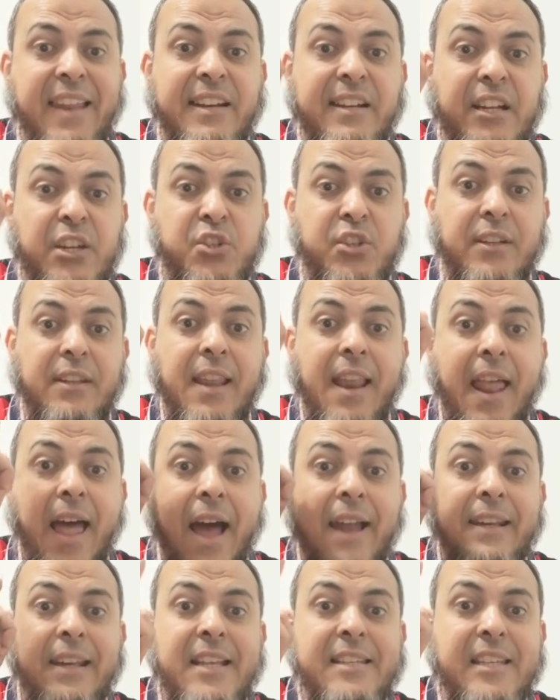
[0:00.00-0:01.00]
any religion
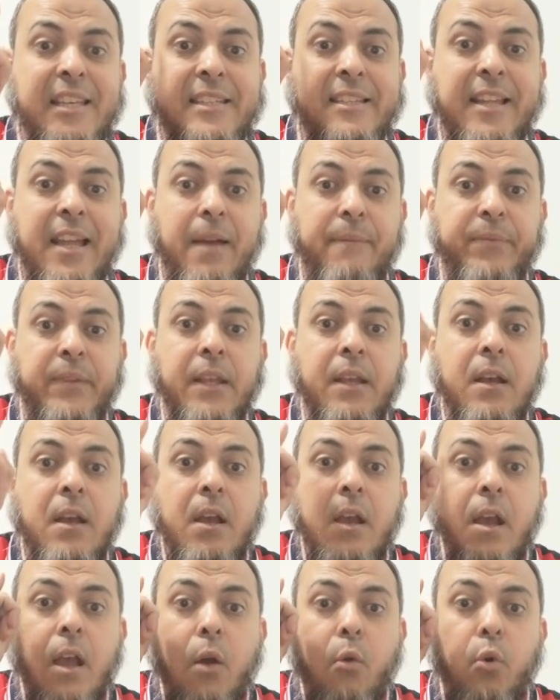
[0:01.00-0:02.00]
unless Islam
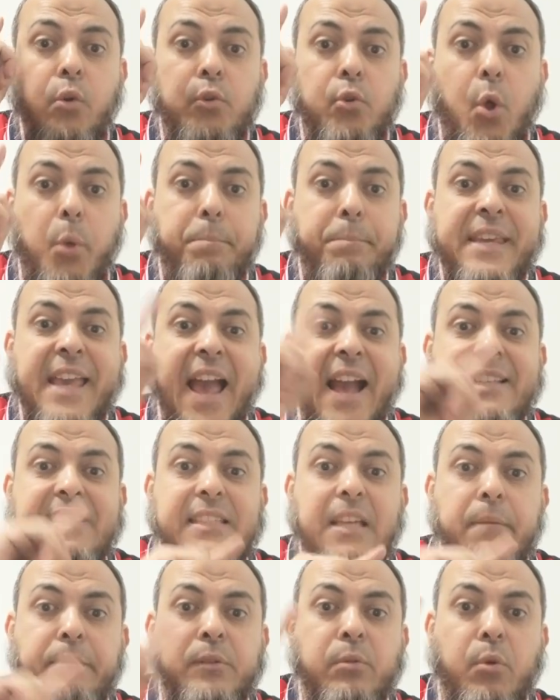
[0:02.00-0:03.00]
will not be
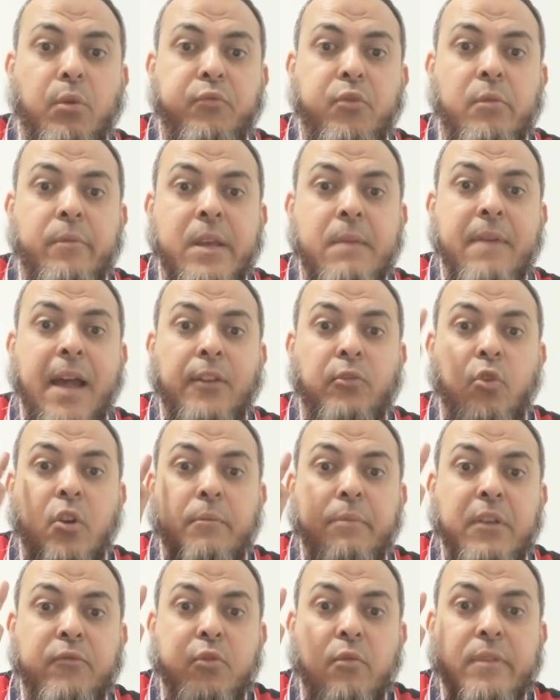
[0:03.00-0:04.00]
acceptable from him and
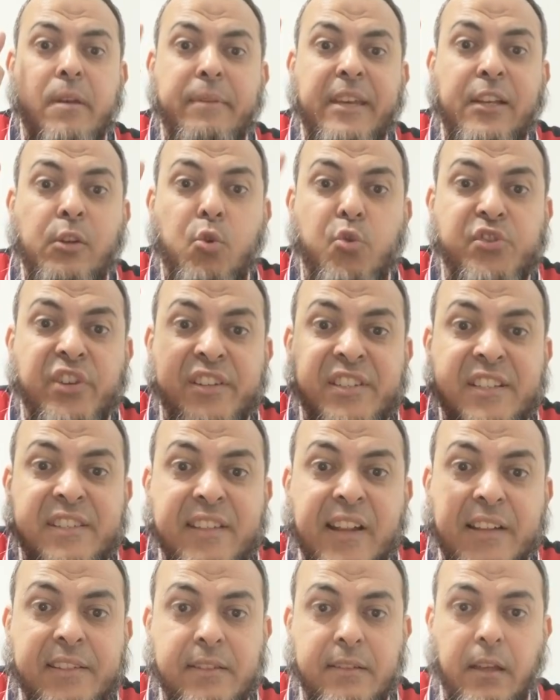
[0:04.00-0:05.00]
will be from the big losers in
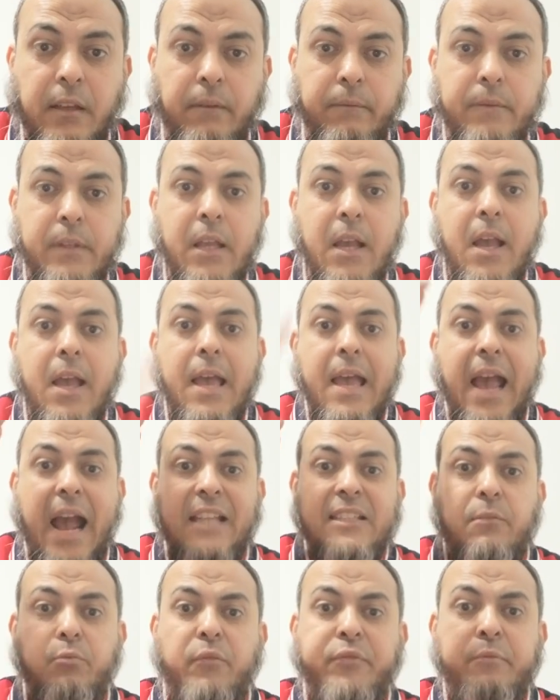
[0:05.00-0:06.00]
the last day.
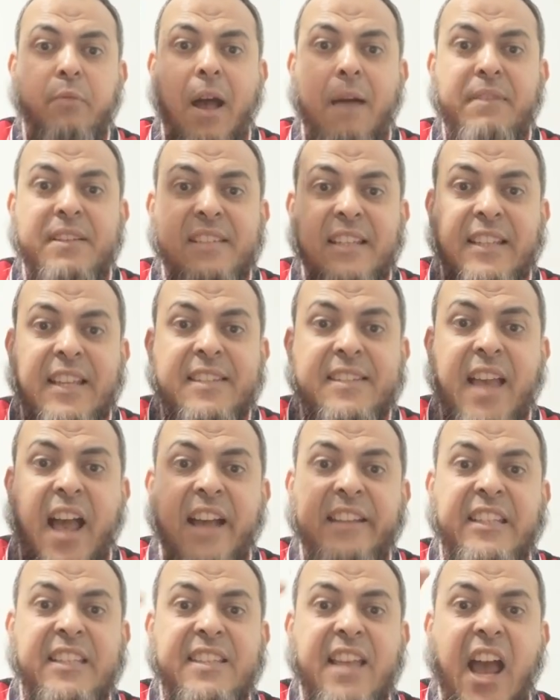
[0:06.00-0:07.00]
And the Prophet Muhammad said in the
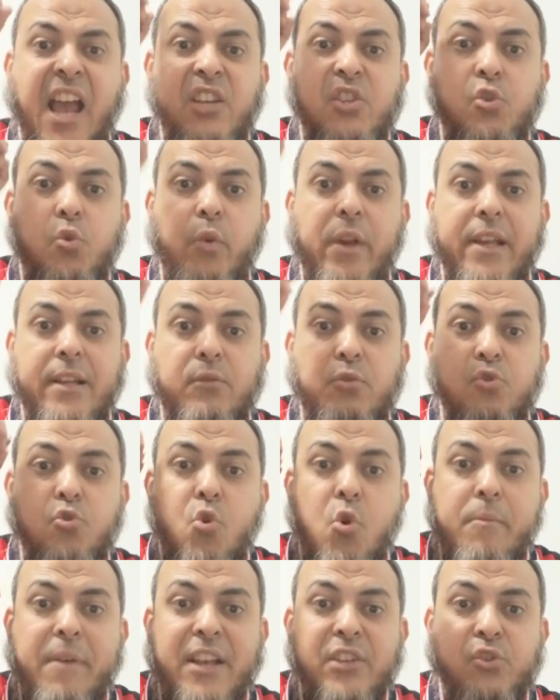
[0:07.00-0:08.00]
hadith, I swear with
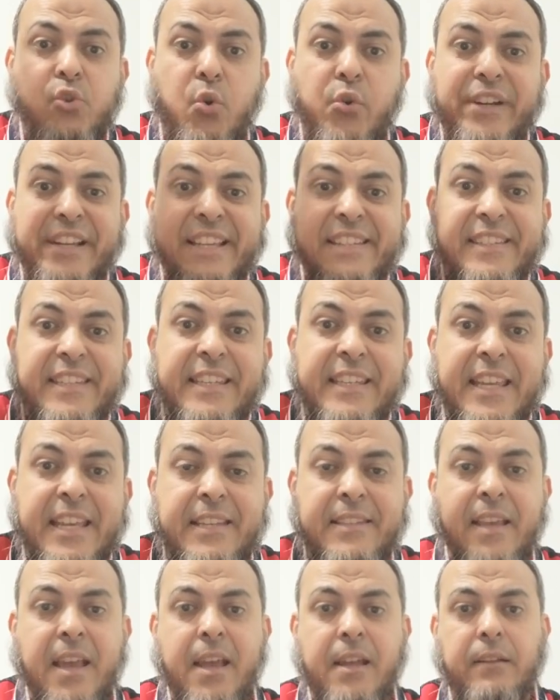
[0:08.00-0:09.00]
whom my soul is in
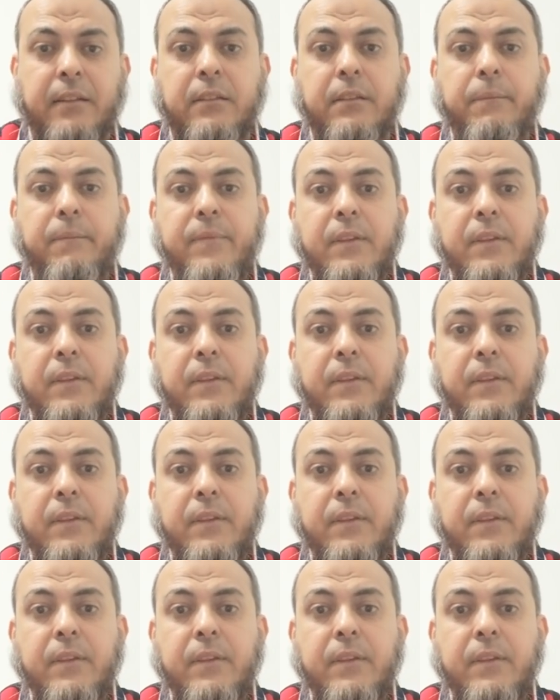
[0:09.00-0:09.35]
his hand.